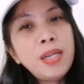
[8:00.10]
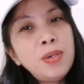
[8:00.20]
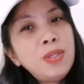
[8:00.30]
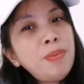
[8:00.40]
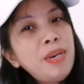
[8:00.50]
are
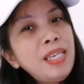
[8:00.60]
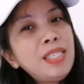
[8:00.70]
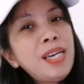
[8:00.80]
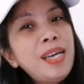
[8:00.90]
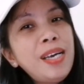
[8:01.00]
new to my
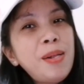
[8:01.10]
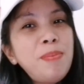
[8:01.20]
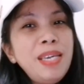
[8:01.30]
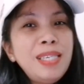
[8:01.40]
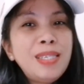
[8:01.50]

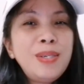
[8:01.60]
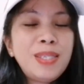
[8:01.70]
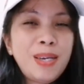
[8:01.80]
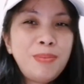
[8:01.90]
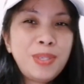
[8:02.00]
channel, please
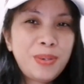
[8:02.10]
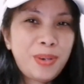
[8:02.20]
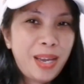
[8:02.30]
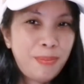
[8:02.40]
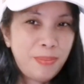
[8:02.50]
do
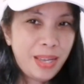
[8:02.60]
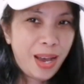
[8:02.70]
subscribe